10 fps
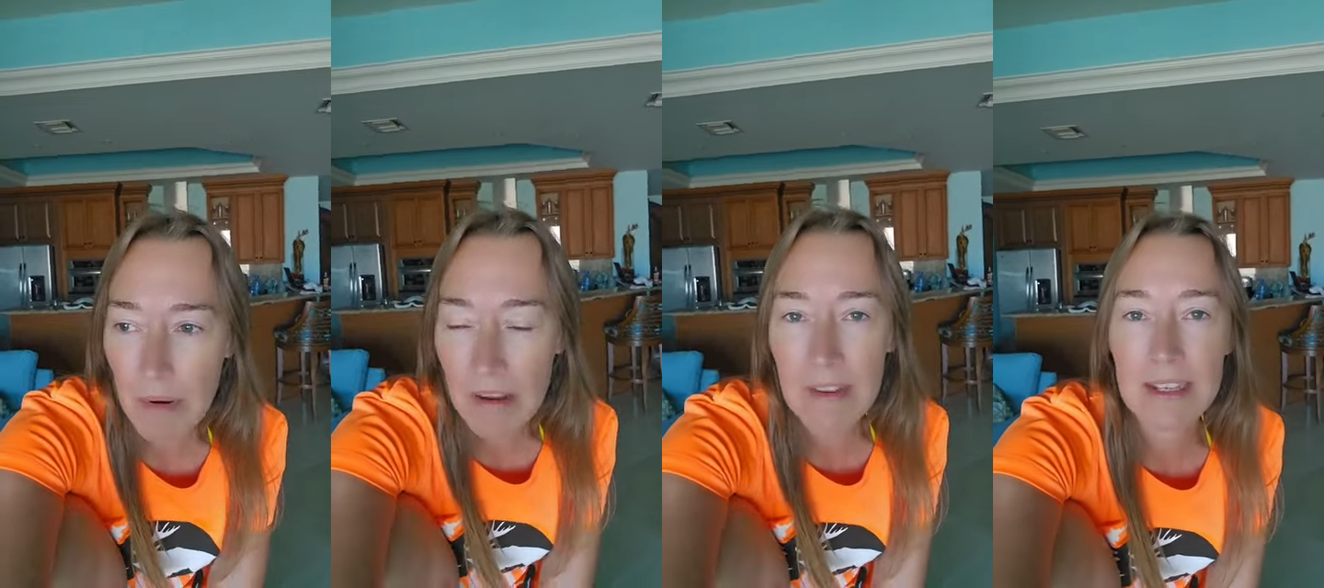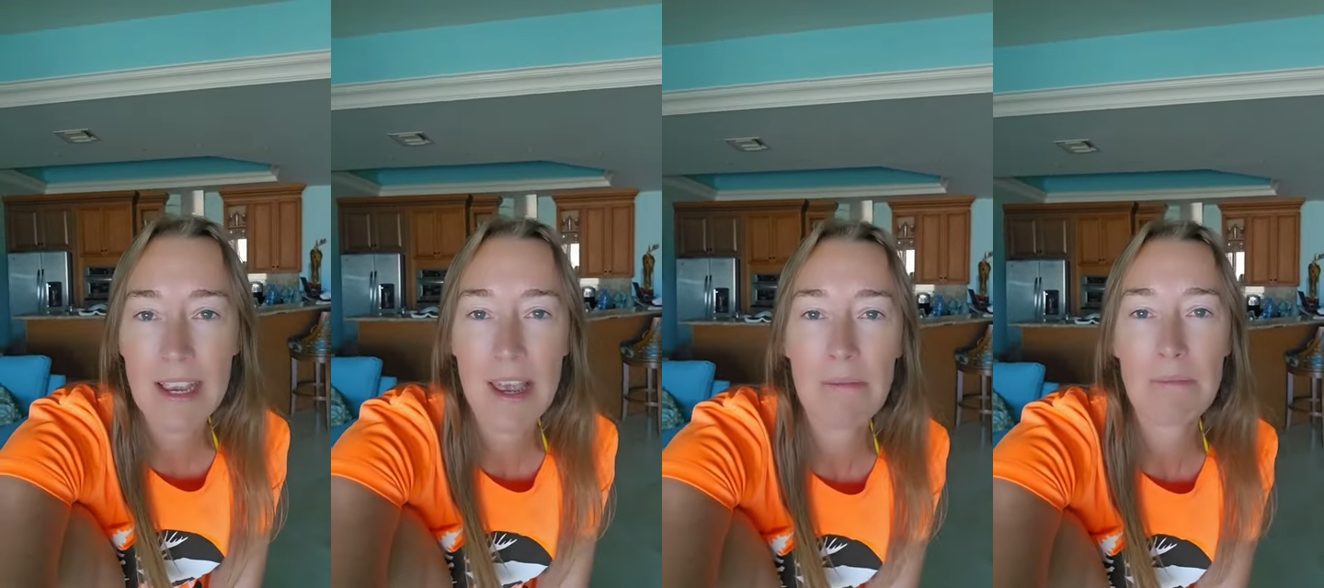how many of these
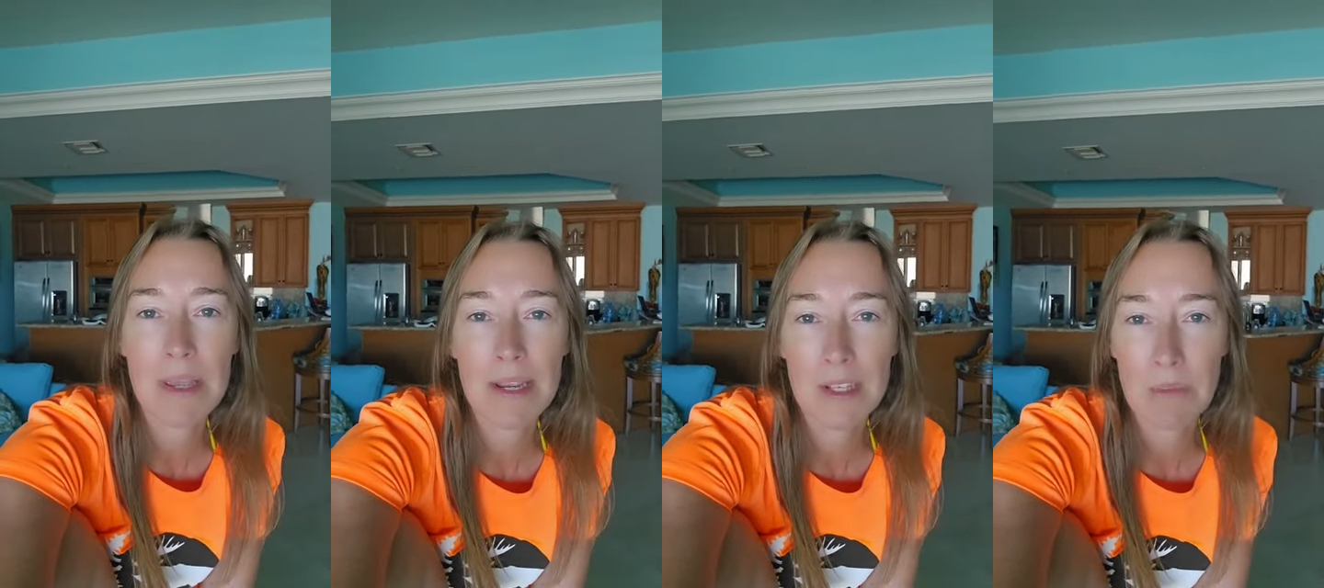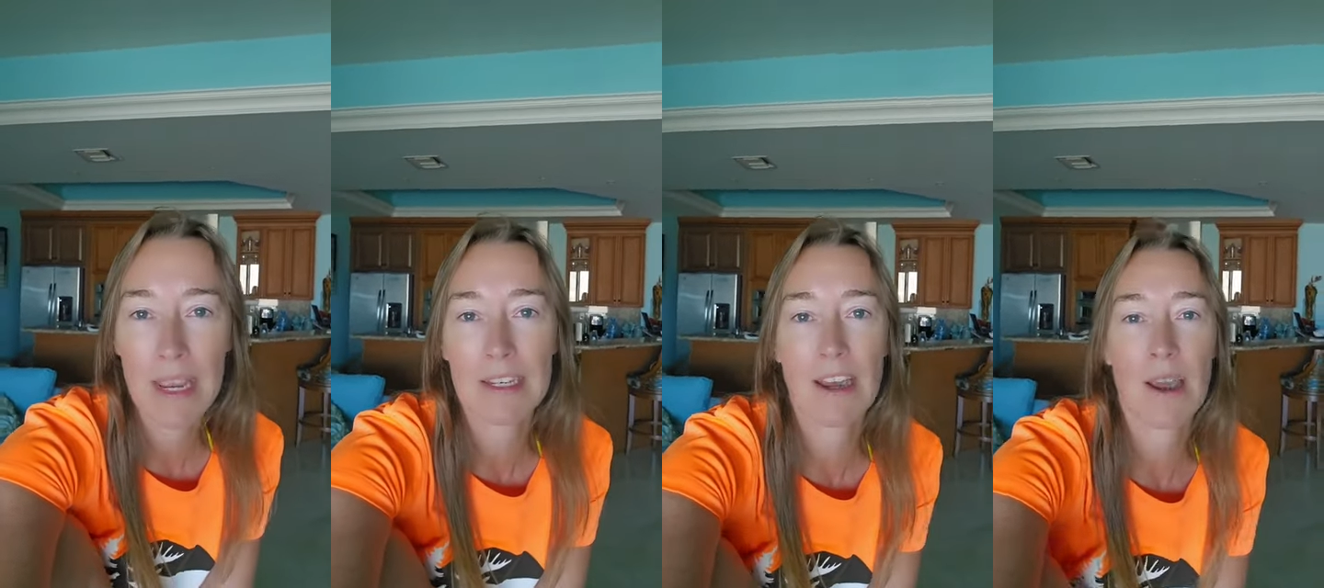MPs
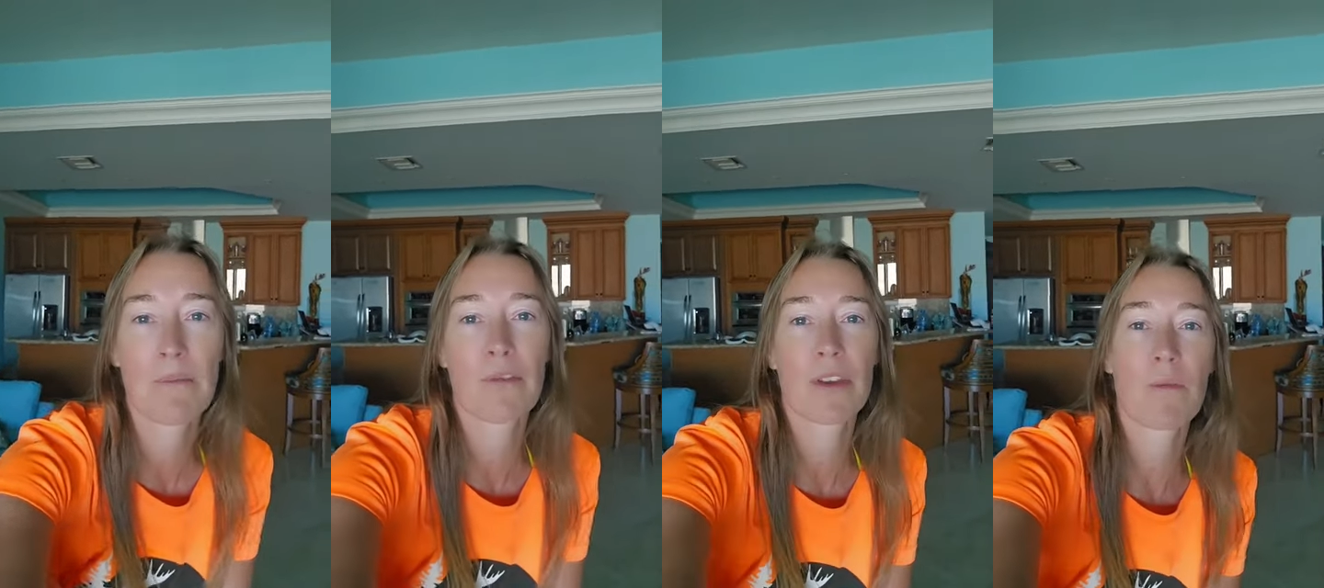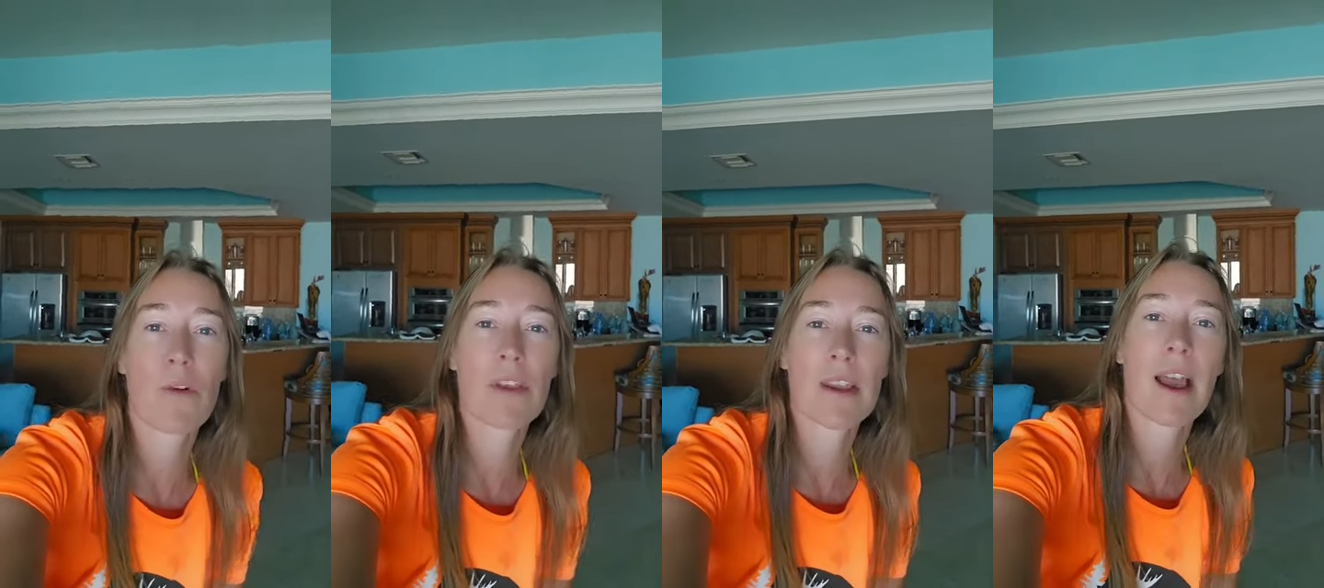make time for the
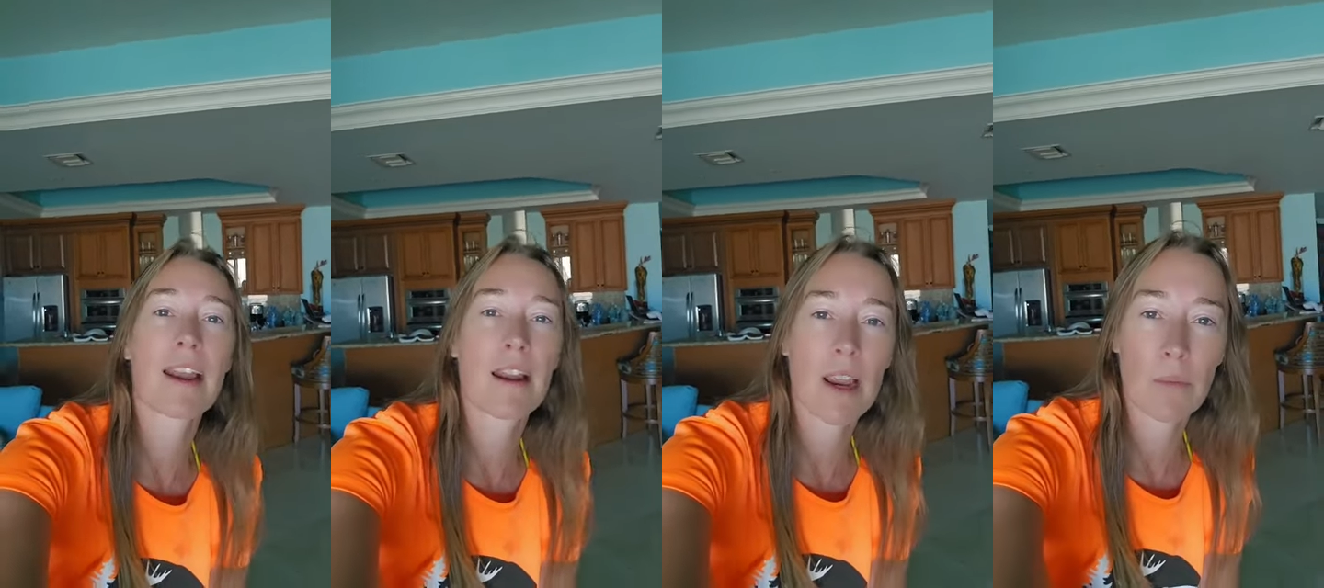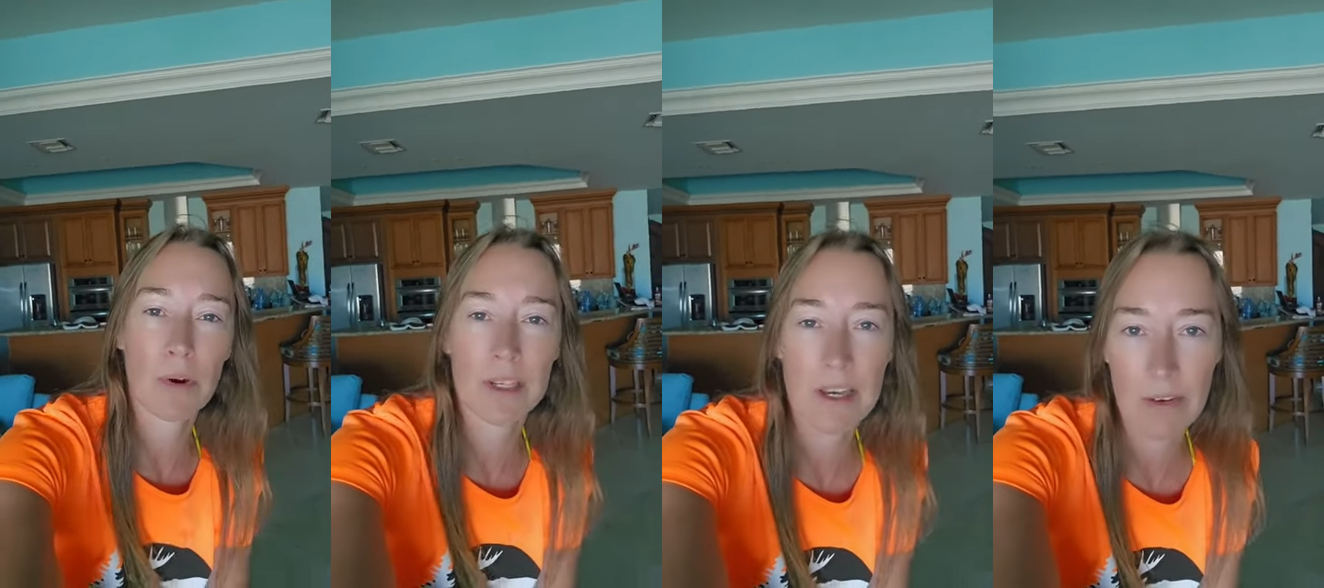more than
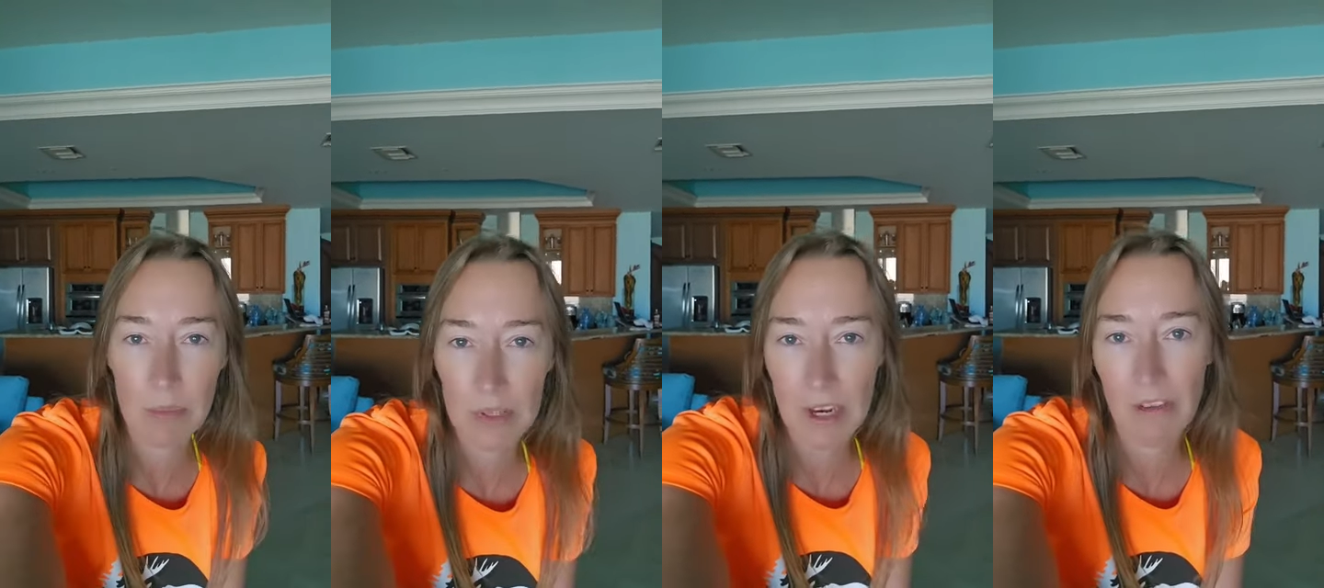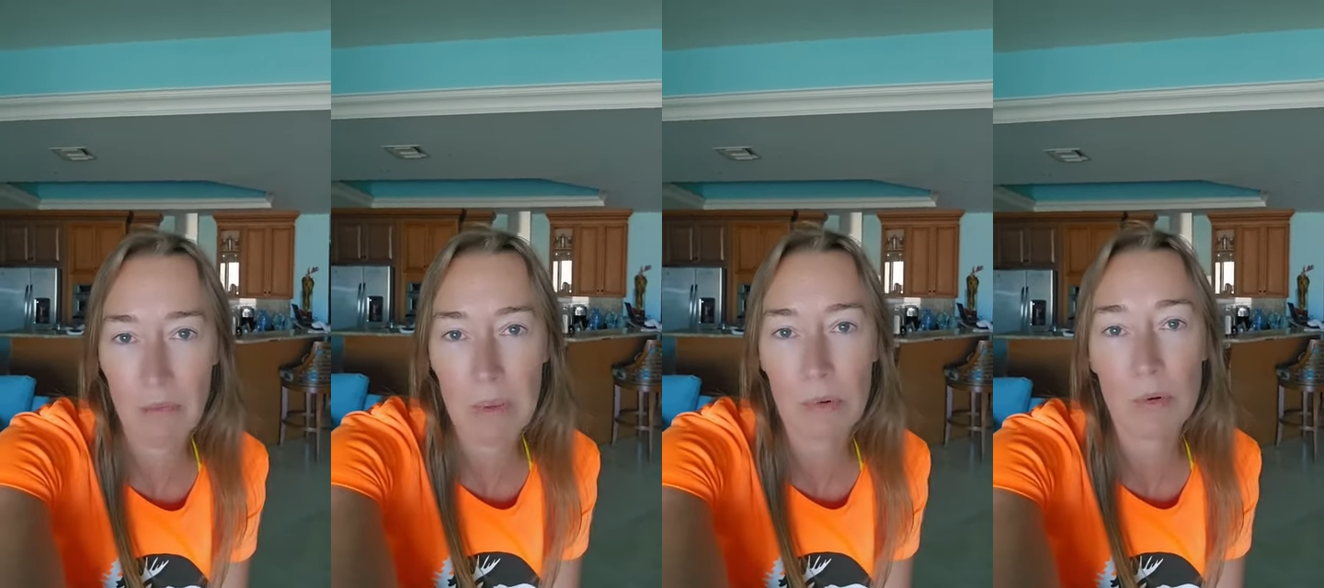99.7% of
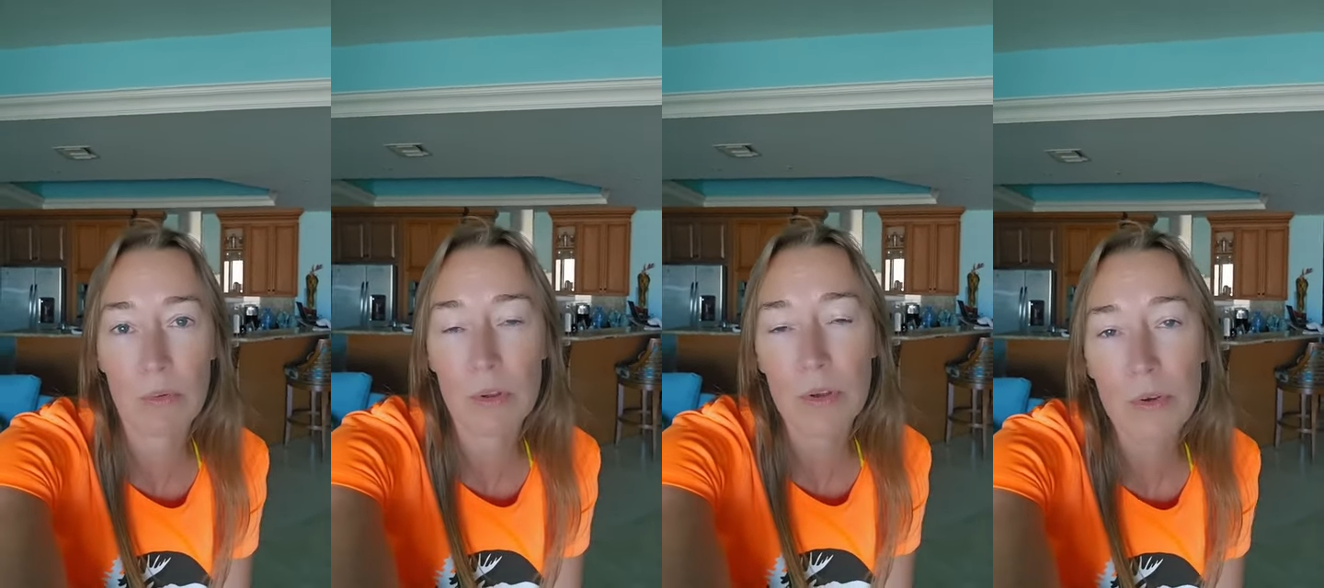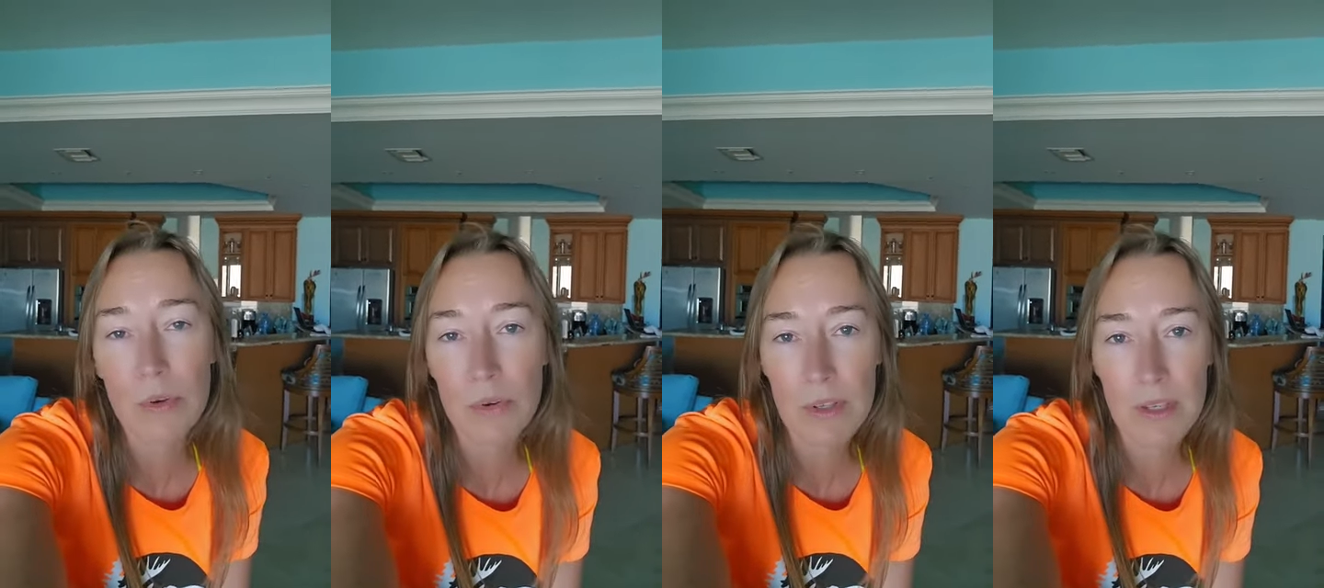people who
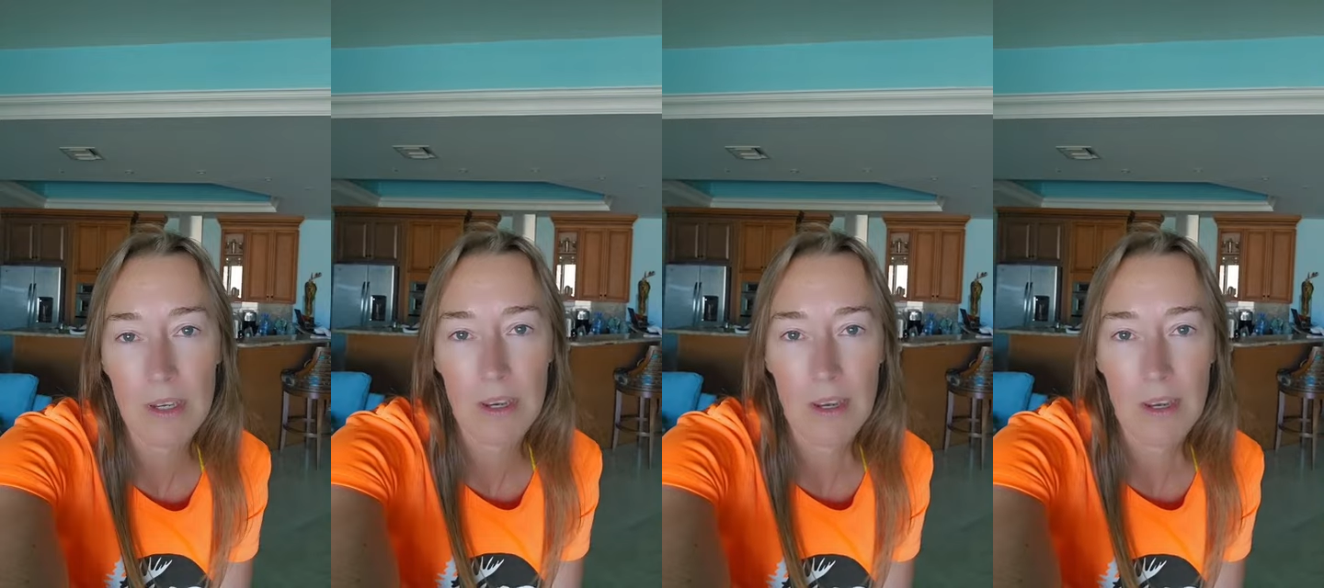lose